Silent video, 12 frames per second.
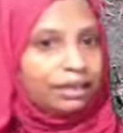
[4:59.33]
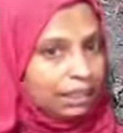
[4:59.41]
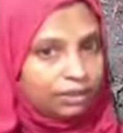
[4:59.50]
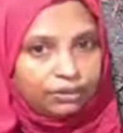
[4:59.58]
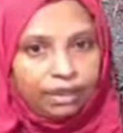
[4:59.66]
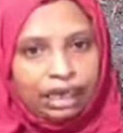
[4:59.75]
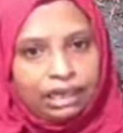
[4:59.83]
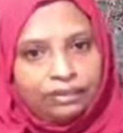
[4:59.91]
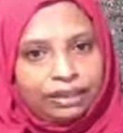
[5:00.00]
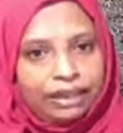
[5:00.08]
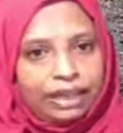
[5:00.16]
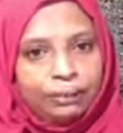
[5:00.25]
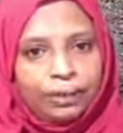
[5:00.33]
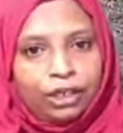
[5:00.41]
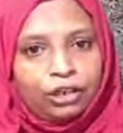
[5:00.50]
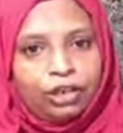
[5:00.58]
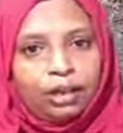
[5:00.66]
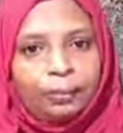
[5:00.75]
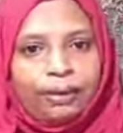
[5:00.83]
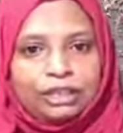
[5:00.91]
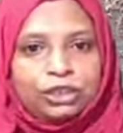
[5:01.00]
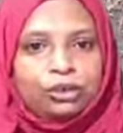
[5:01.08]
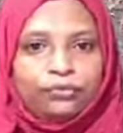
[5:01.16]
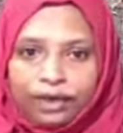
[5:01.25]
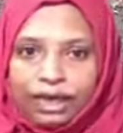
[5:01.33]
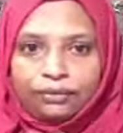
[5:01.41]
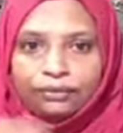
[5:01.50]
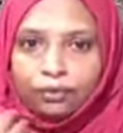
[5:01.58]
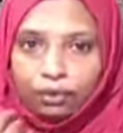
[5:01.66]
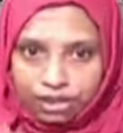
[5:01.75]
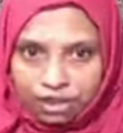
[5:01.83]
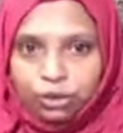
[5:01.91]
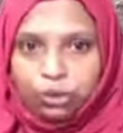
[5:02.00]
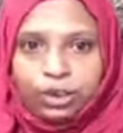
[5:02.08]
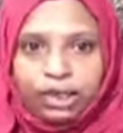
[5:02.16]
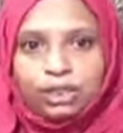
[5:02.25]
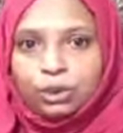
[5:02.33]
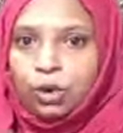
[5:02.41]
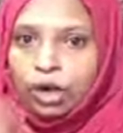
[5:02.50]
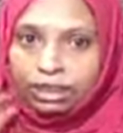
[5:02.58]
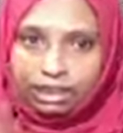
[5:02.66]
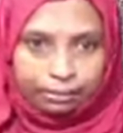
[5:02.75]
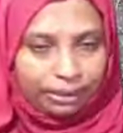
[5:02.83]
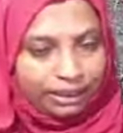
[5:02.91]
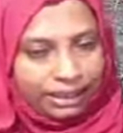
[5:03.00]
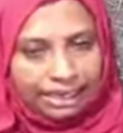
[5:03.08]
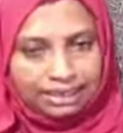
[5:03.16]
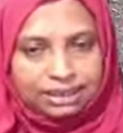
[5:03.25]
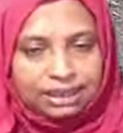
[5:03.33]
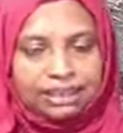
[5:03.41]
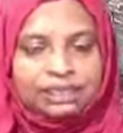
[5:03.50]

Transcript: They were leaving that particular patch of land for restoring its quality by nature